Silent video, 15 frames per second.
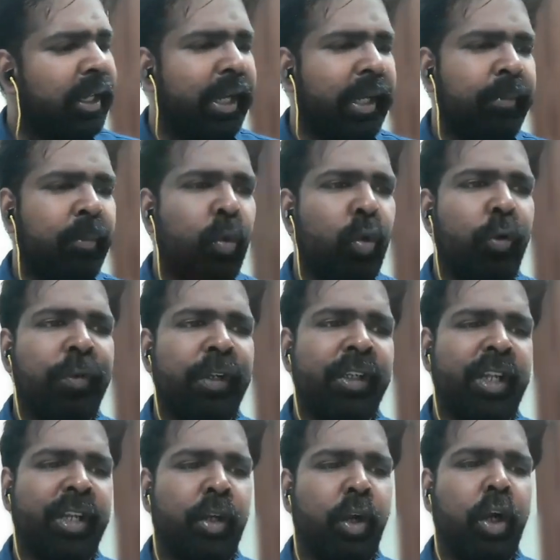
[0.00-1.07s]
and more often
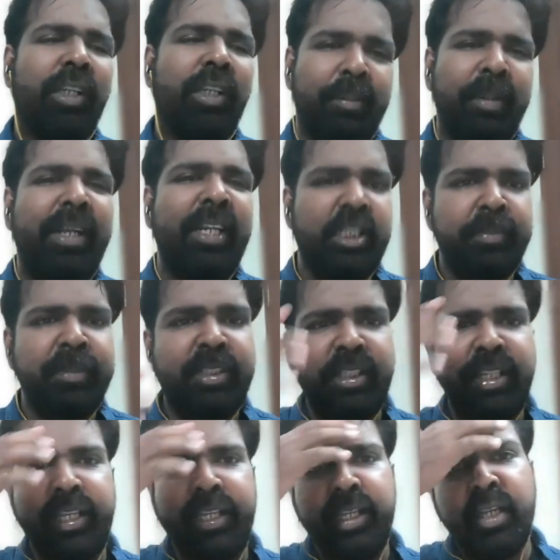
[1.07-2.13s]
than not, they may dismiss
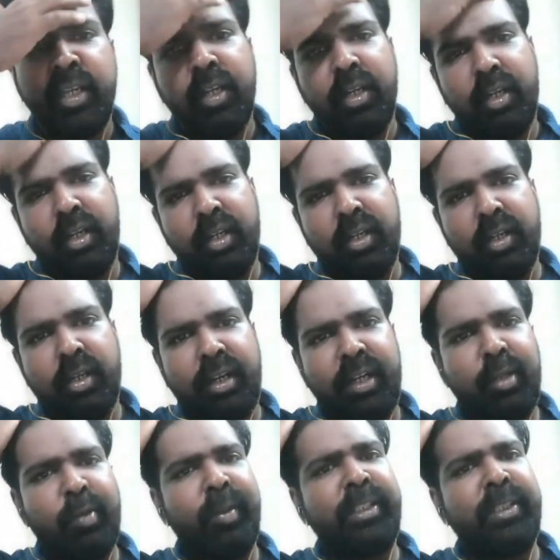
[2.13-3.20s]
the uh,
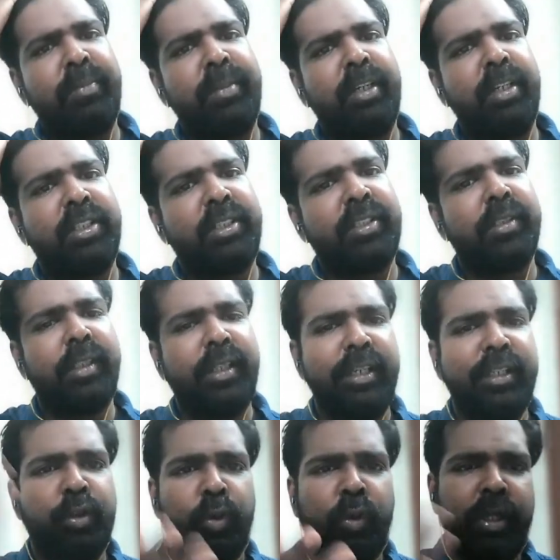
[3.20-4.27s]
request because
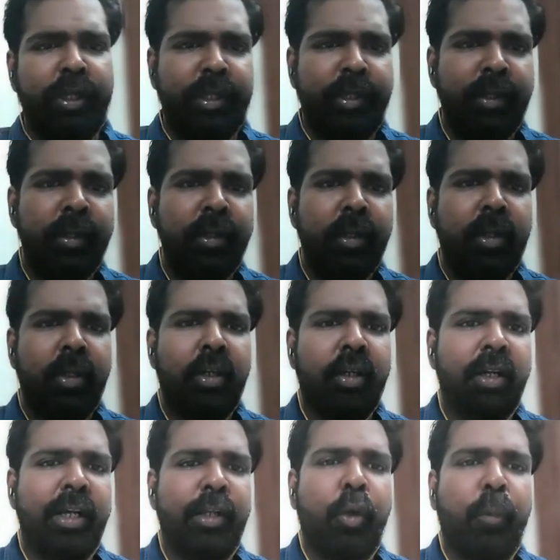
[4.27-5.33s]
it's only
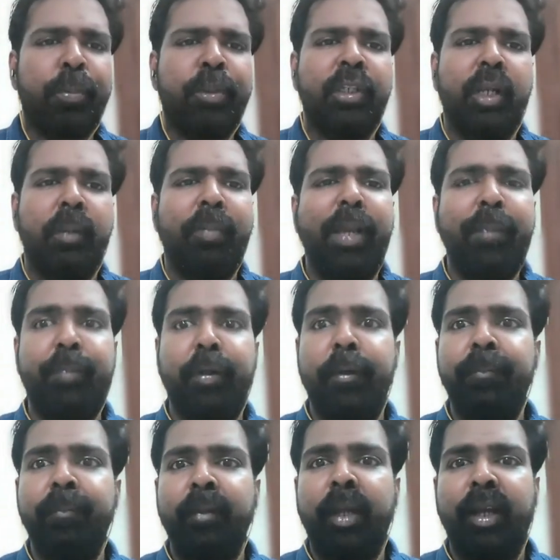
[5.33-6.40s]
uh, an optional paper,
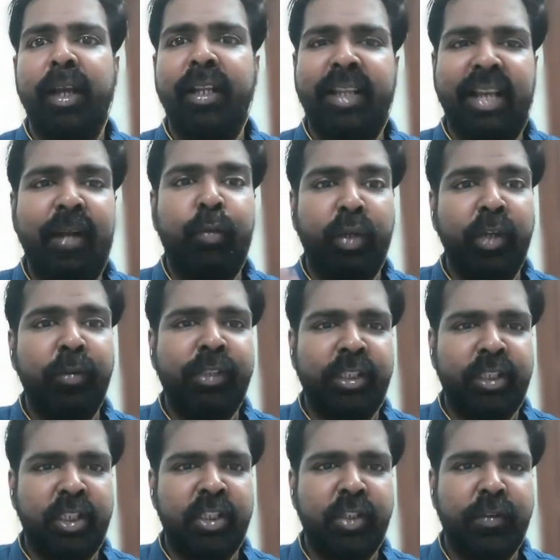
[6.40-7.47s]
and they have to give
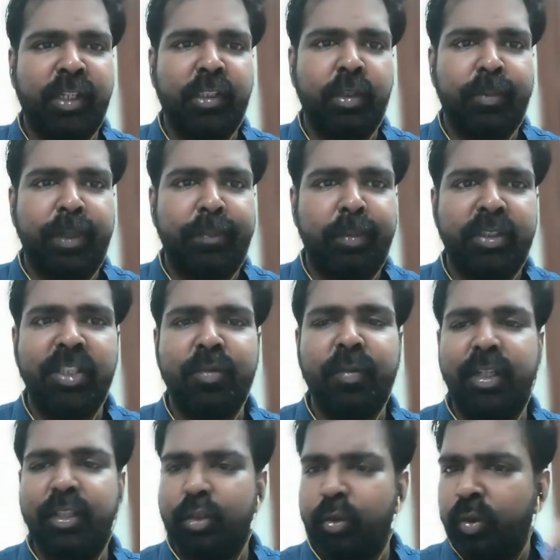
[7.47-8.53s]
sessions of other papers as
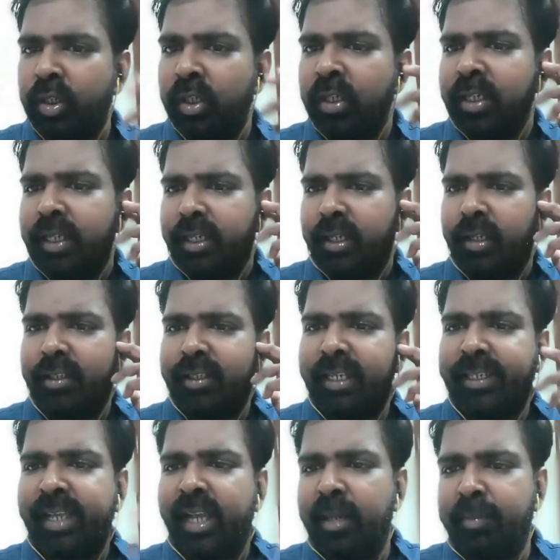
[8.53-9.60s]
well. So uh,
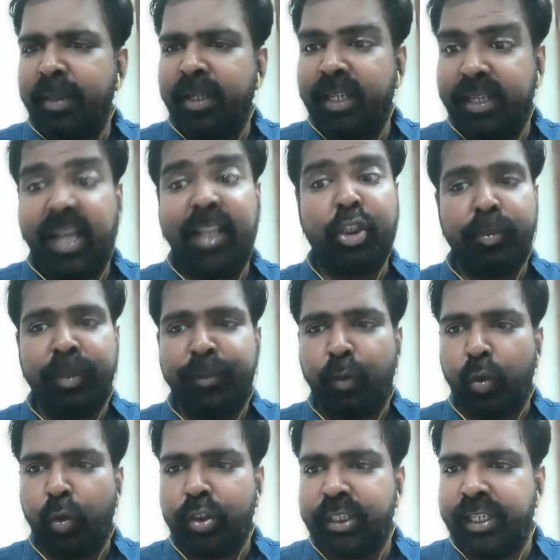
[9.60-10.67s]
that can be that has to be
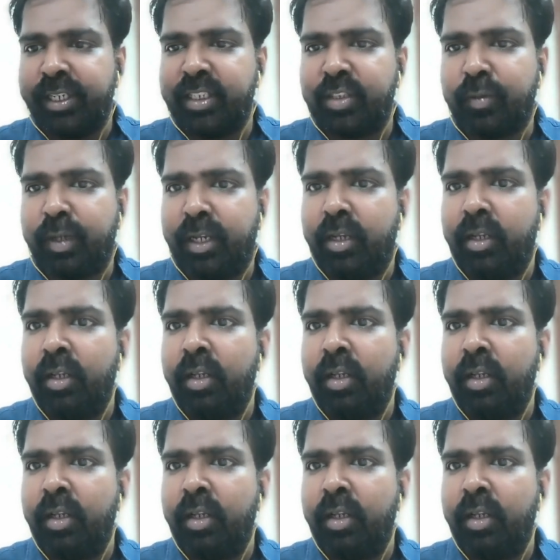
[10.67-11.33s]
foreseen as well.